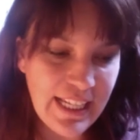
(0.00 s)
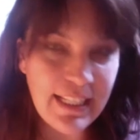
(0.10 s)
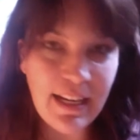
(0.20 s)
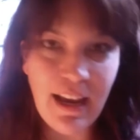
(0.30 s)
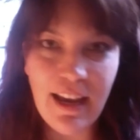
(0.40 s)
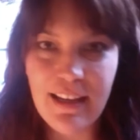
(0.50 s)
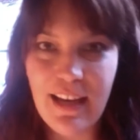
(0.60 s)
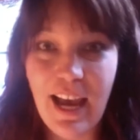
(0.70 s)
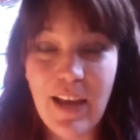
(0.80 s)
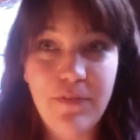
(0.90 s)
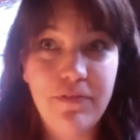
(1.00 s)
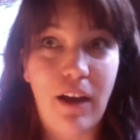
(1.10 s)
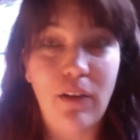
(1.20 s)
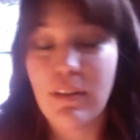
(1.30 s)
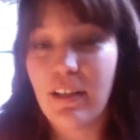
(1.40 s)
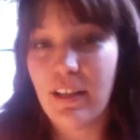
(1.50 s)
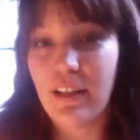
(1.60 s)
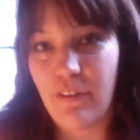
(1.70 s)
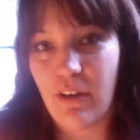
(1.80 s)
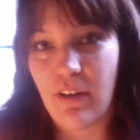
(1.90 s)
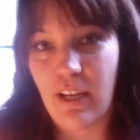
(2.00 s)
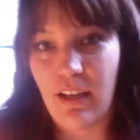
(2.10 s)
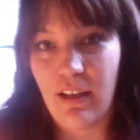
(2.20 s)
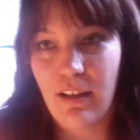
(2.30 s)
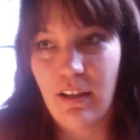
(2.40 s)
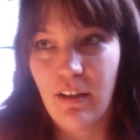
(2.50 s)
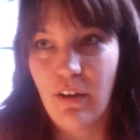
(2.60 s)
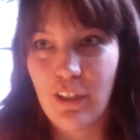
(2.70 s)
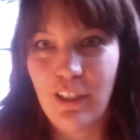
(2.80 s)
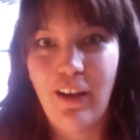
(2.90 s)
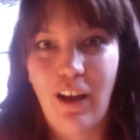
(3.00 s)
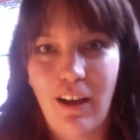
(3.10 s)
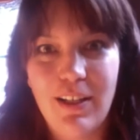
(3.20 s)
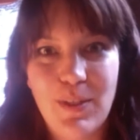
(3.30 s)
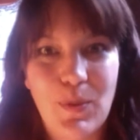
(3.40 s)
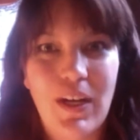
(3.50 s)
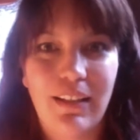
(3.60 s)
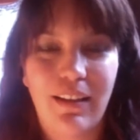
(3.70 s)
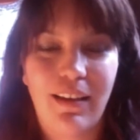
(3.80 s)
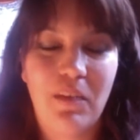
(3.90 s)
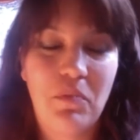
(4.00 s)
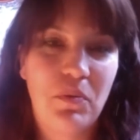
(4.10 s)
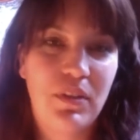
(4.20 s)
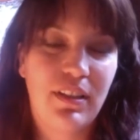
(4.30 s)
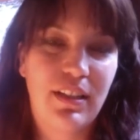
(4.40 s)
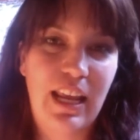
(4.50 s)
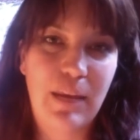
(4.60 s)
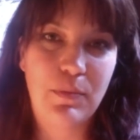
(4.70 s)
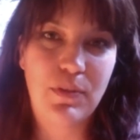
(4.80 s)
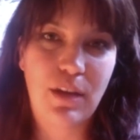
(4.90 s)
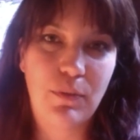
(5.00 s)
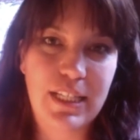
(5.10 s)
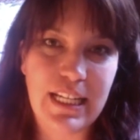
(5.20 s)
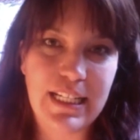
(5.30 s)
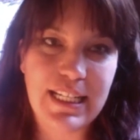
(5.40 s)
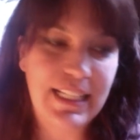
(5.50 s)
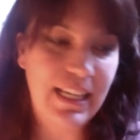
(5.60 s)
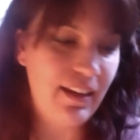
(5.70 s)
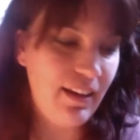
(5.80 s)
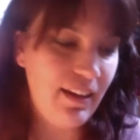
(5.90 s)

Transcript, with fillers: then I I found it very early on as well. It came in with the name simultaneously,